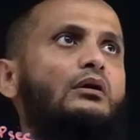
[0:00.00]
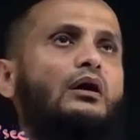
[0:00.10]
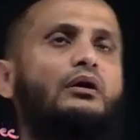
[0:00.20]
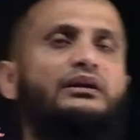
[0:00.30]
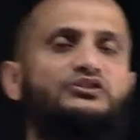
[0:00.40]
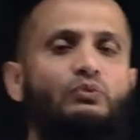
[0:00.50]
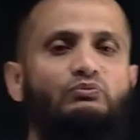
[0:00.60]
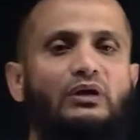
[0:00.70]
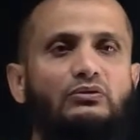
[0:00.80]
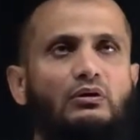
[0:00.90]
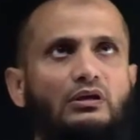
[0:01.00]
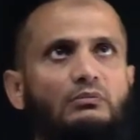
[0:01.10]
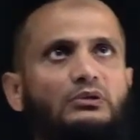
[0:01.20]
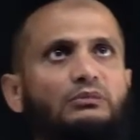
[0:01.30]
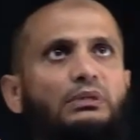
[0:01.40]
All right, so when we're talking
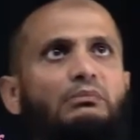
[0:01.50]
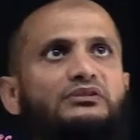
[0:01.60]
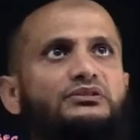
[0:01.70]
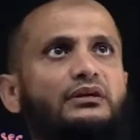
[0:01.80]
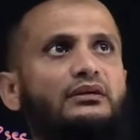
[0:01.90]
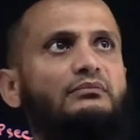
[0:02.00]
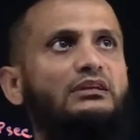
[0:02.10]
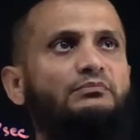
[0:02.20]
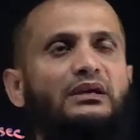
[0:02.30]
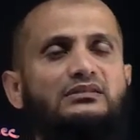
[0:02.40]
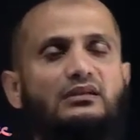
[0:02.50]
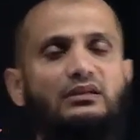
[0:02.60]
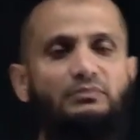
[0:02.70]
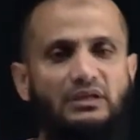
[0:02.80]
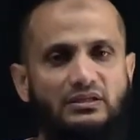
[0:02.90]
about the public circuit, it basically
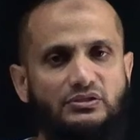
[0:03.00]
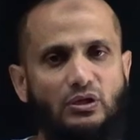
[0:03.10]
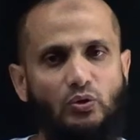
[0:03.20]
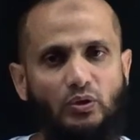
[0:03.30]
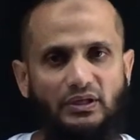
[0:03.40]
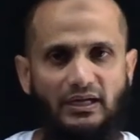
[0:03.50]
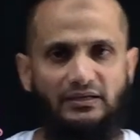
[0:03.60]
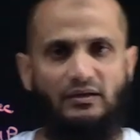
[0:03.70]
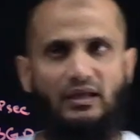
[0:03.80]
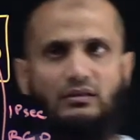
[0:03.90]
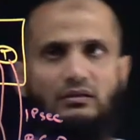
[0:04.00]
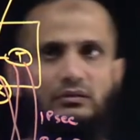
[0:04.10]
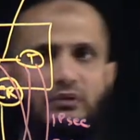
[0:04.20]
means over the internet. The